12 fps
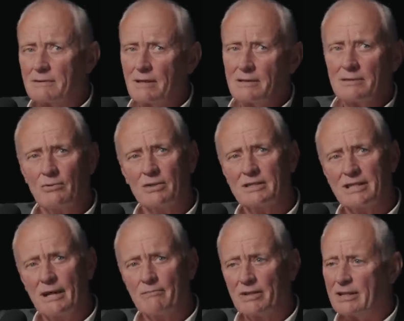I said, what does
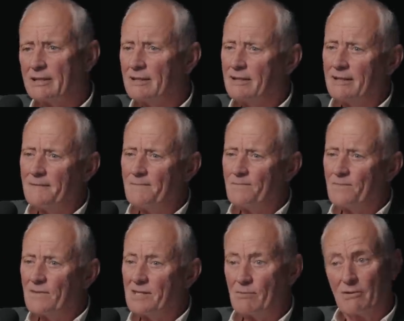that mean?
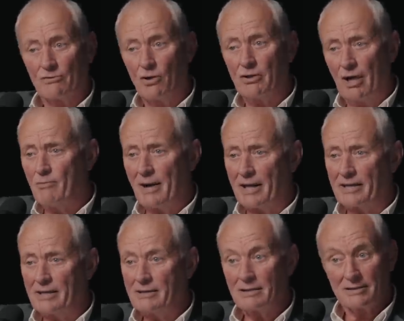He said, well, I've got no
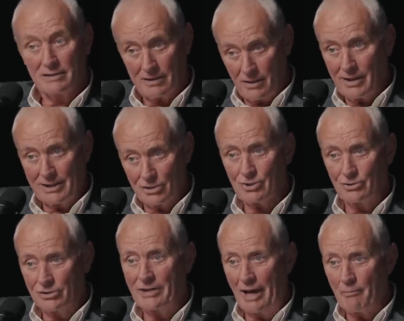money. I said, no, I
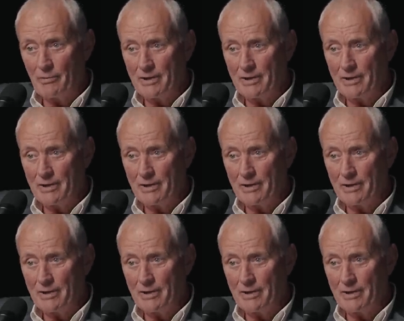understood that